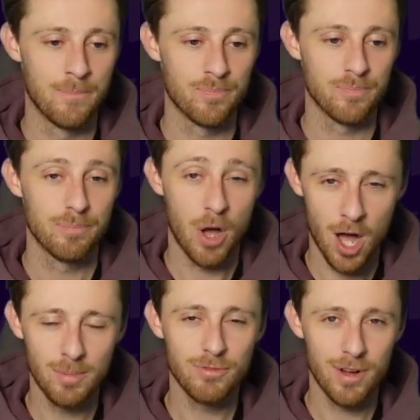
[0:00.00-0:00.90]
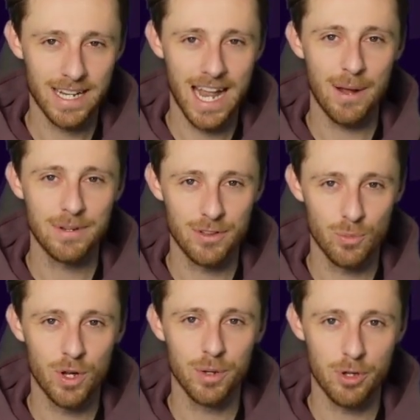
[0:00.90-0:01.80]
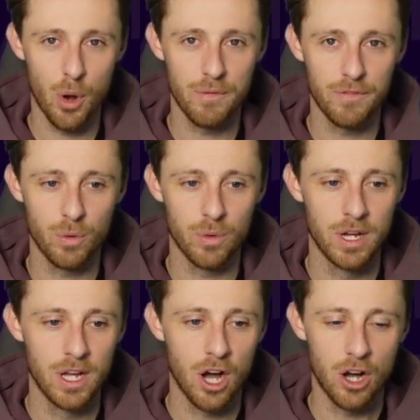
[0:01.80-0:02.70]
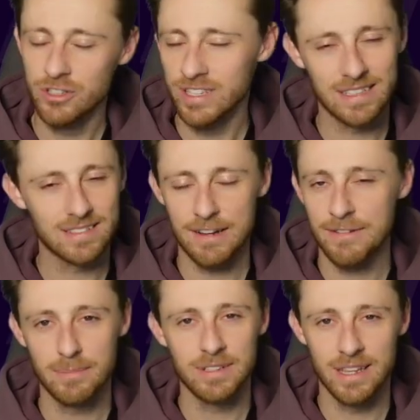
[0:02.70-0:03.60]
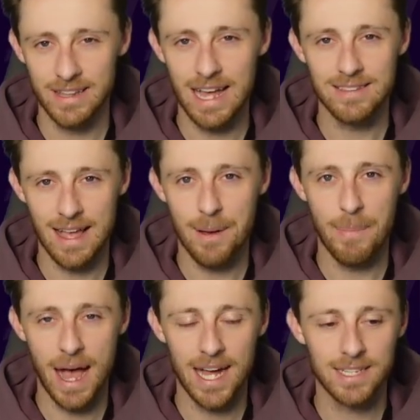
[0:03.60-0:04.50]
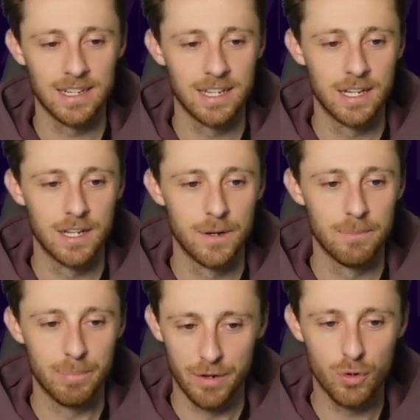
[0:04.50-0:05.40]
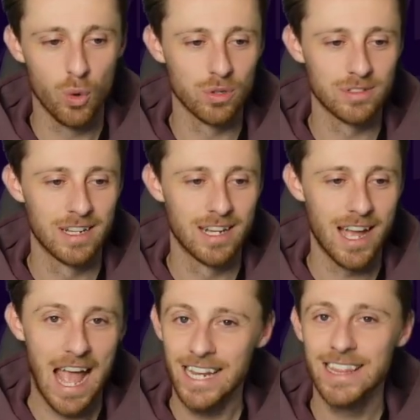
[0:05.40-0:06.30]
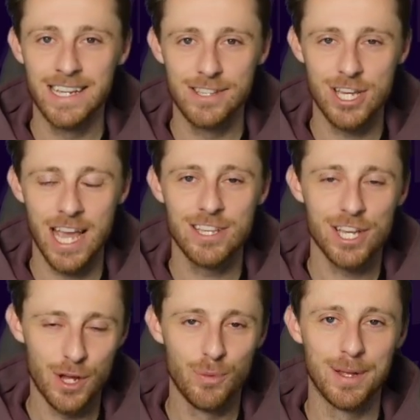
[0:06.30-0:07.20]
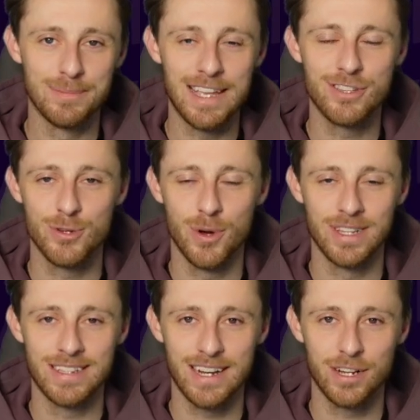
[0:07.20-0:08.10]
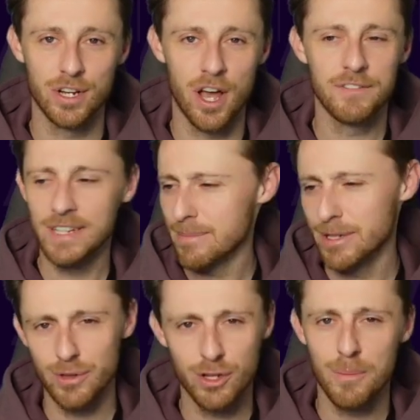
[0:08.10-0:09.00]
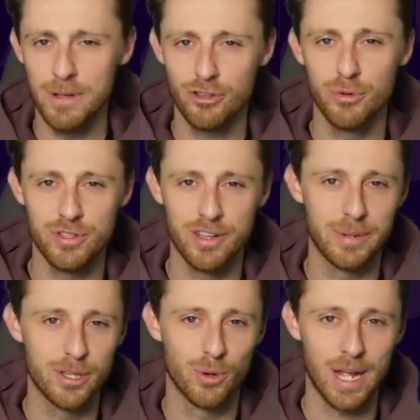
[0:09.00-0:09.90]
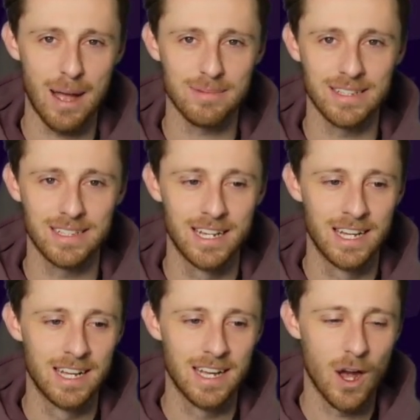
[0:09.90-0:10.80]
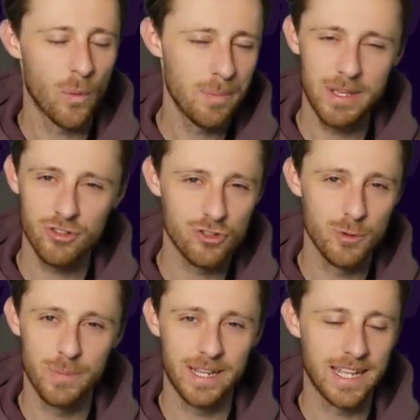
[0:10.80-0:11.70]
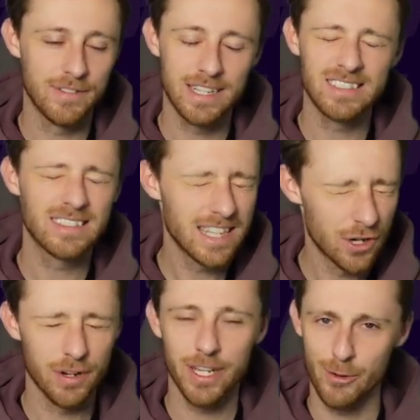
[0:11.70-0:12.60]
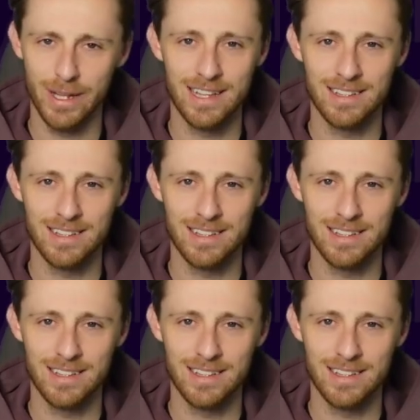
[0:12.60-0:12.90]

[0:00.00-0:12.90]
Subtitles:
Palmer right now is the one I'm going for. I just think Southampton are that damn bad. But of course, anything can change, and I will update you on the deadline live. And let me know in the comments who is going to be your captain. Are we being stupid even considering going against